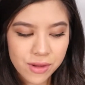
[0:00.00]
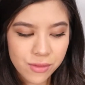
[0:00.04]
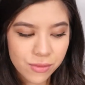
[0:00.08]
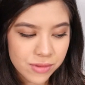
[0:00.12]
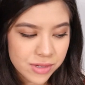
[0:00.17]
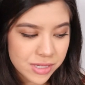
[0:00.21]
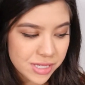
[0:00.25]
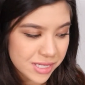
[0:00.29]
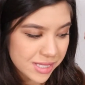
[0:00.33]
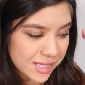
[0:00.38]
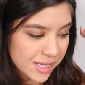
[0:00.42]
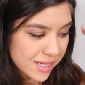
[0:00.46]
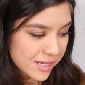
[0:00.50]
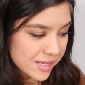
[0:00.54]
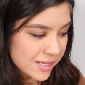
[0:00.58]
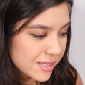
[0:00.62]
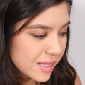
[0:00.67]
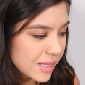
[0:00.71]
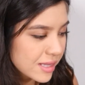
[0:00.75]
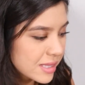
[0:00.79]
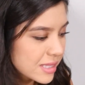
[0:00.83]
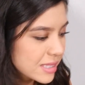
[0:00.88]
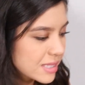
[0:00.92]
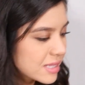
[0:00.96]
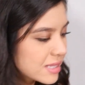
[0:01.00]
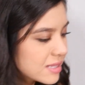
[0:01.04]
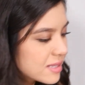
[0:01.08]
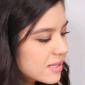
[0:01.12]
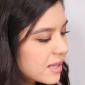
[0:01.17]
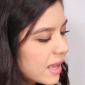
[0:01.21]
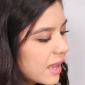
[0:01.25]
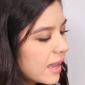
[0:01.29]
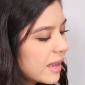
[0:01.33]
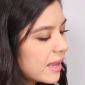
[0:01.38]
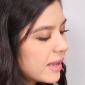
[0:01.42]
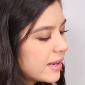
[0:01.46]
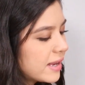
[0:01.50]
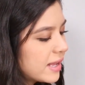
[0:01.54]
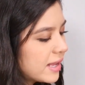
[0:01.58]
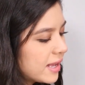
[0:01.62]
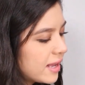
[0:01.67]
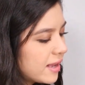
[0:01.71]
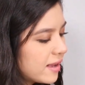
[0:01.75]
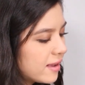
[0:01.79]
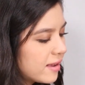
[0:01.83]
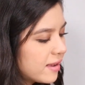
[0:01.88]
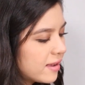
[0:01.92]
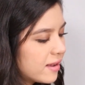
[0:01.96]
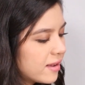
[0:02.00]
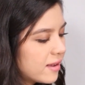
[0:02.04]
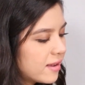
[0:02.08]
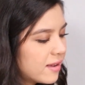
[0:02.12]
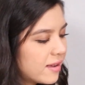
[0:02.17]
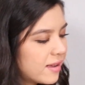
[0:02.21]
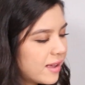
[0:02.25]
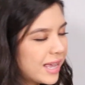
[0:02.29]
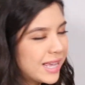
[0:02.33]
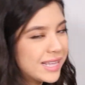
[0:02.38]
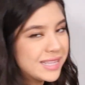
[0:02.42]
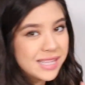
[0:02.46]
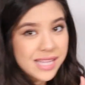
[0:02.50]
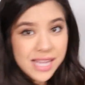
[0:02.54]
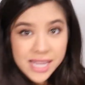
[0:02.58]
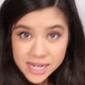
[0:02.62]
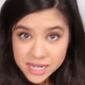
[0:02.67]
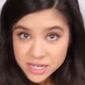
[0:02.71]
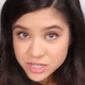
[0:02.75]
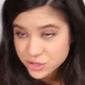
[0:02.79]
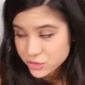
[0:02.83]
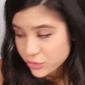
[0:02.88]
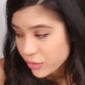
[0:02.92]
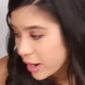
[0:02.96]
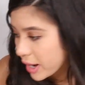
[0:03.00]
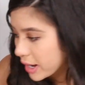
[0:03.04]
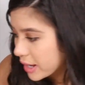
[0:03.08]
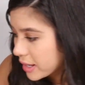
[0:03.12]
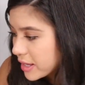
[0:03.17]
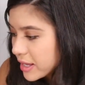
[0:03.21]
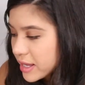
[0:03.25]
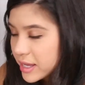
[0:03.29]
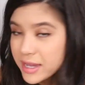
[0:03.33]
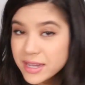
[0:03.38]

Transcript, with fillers: We're just gonna set this aside and let it dry.